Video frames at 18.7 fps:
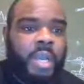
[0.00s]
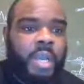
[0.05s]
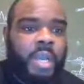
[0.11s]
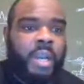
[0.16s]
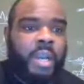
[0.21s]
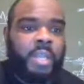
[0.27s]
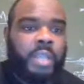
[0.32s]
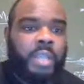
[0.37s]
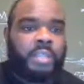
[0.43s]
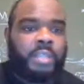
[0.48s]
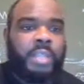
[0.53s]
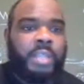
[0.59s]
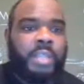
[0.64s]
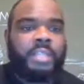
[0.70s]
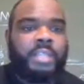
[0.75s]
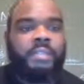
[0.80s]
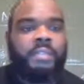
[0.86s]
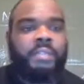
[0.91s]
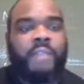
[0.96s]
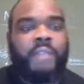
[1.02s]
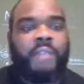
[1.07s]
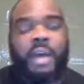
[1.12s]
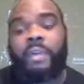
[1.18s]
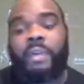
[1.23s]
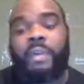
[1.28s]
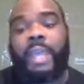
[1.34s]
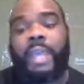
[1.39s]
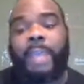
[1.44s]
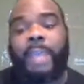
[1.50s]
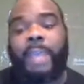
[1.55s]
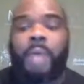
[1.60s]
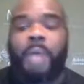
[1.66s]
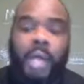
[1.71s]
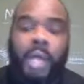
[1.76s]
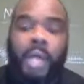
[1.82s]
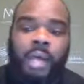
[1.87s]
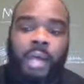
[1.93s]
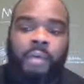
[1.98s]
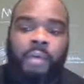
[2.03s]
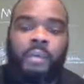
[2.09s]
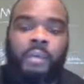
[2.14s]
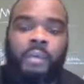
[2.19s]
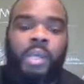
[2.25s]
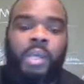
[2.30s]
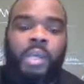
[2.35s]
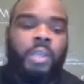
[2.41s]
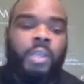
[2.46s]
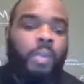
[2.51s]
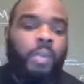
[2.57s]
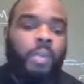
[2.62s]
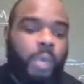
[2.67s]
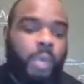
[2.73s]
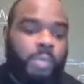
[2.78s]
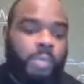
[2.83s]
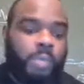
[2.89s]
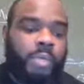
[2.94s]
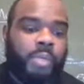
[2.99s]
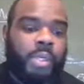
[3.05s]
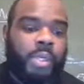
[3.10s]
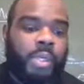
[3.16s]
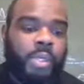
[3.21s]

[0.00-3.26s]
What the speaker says: All right, so that's the file name of the workbook.